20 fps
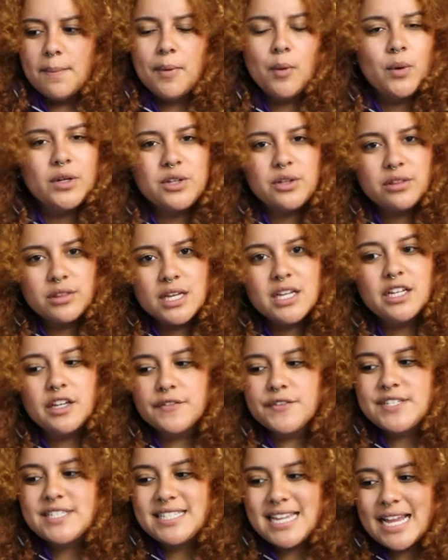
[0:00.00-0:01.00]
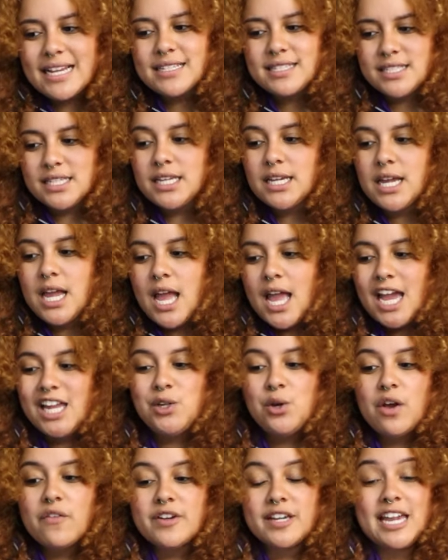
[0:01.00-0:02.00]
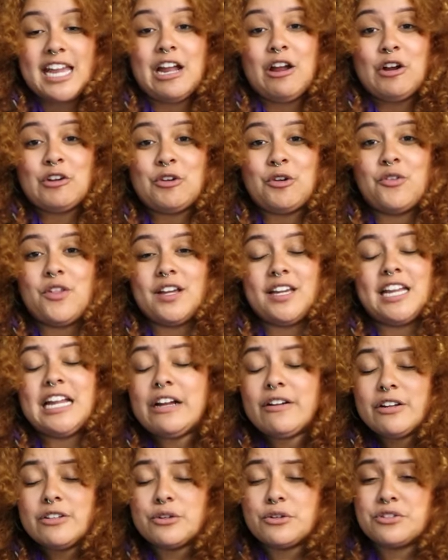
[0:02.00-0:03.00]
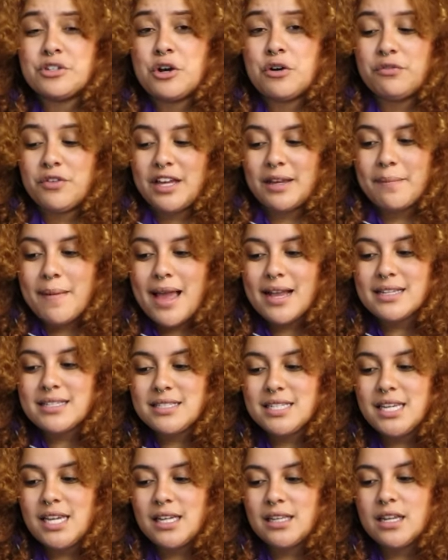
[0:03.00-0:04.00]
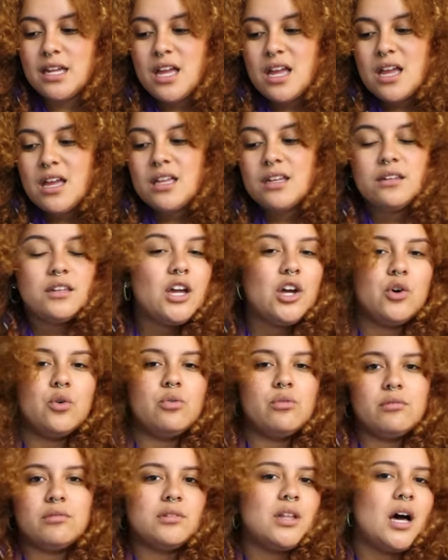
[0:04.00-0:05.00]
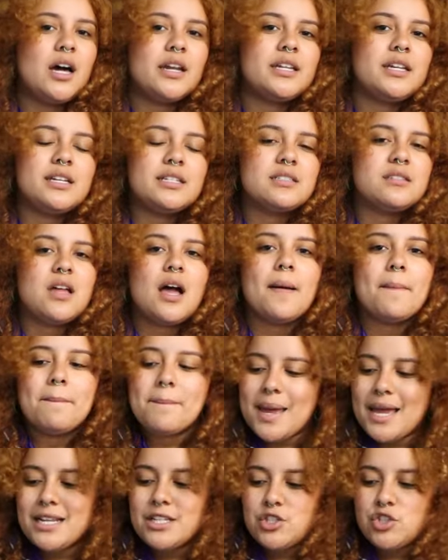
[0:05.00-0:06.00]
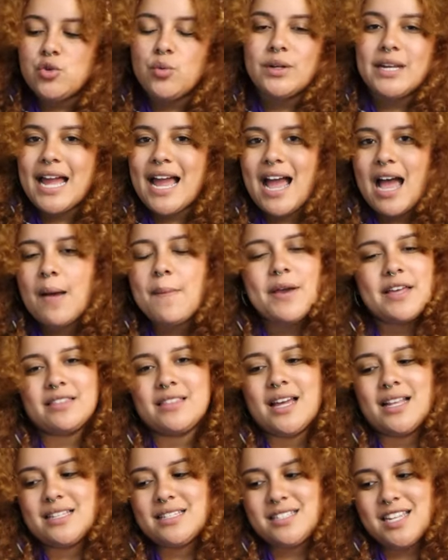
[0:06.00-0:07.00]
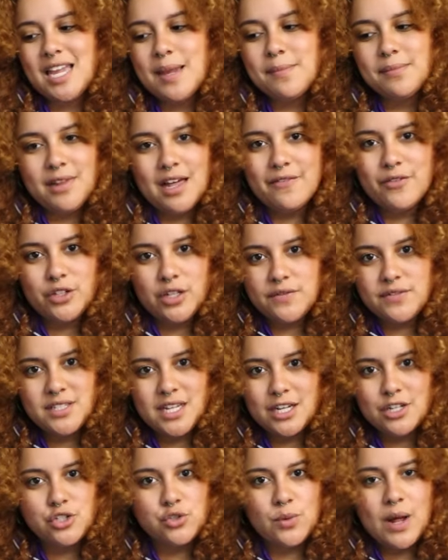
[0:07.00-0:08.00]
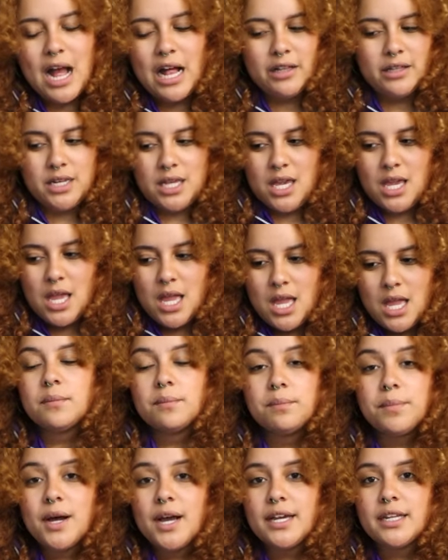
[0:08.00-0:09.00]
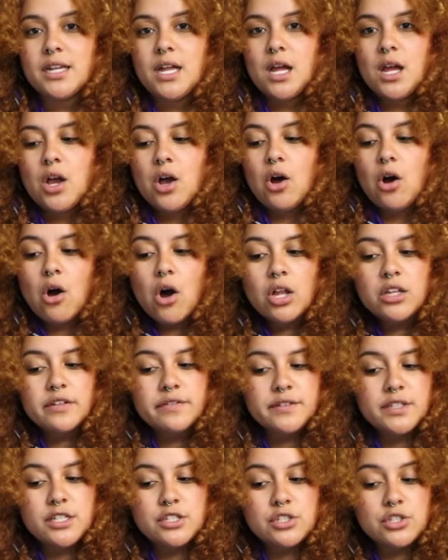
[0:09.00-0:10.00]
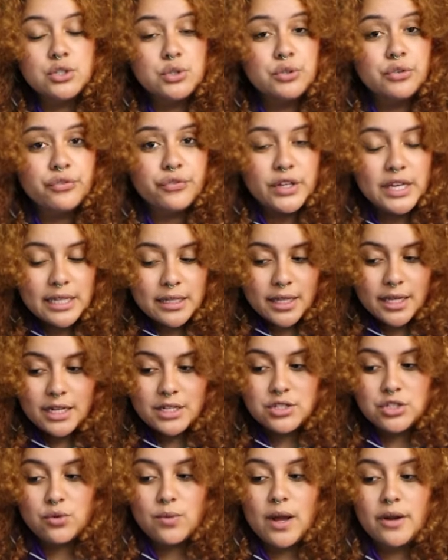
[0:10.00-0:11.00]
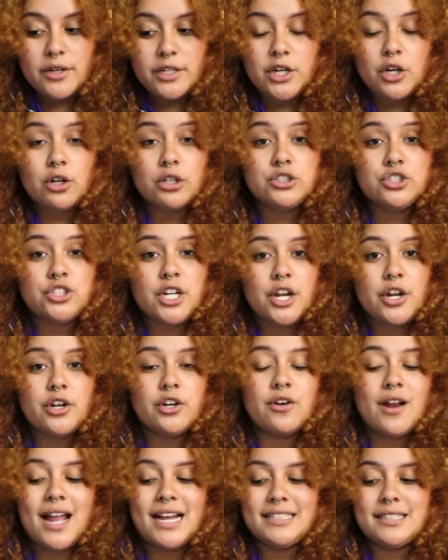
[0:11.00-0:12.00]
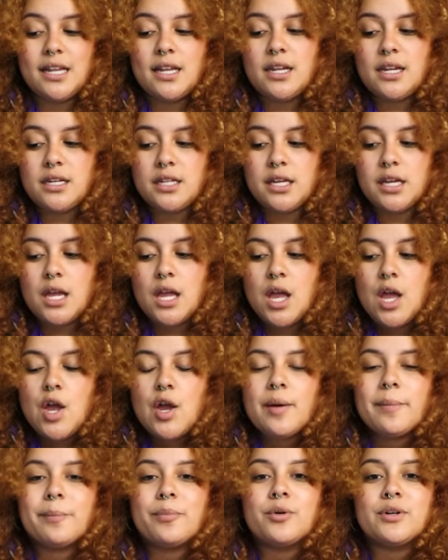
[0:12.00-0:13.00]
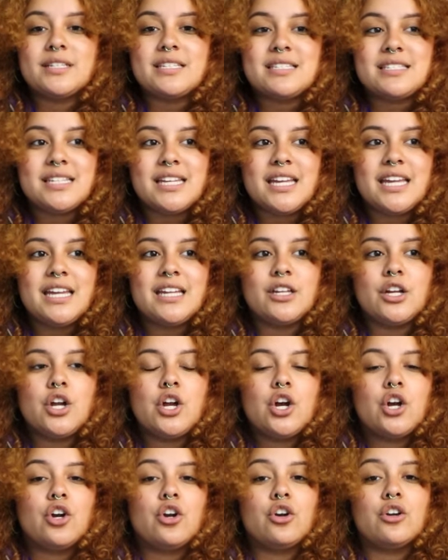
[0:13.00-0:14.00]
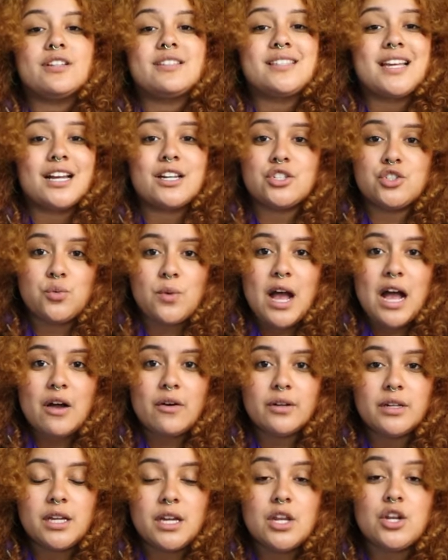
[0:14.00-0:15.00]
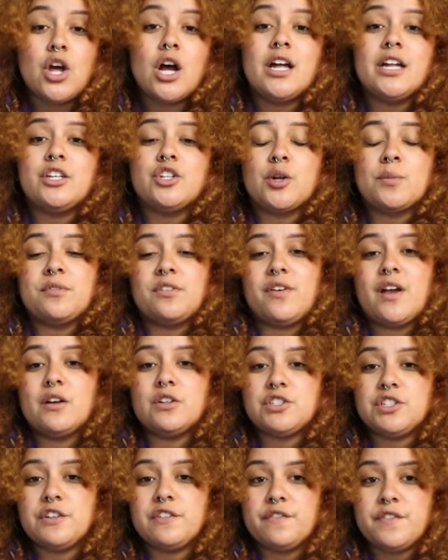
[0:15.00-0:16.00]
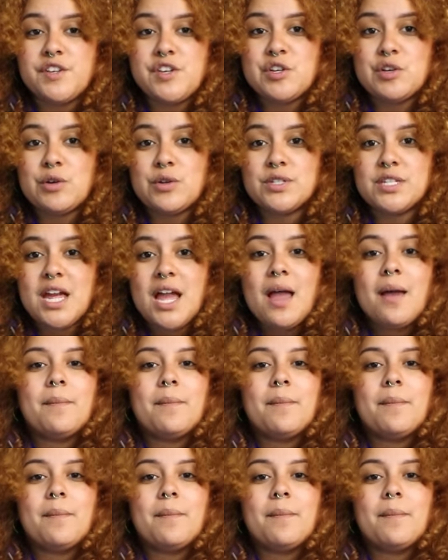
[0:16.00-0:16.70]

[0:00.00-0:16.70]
but when you think of sexy and you have a character that carries herself like Maxine, No, Lottie is not meant to inhabit that same level of sexuality. But all of these new feelings surrounding her gender identity precede her sexuality, not in terms of how she feels,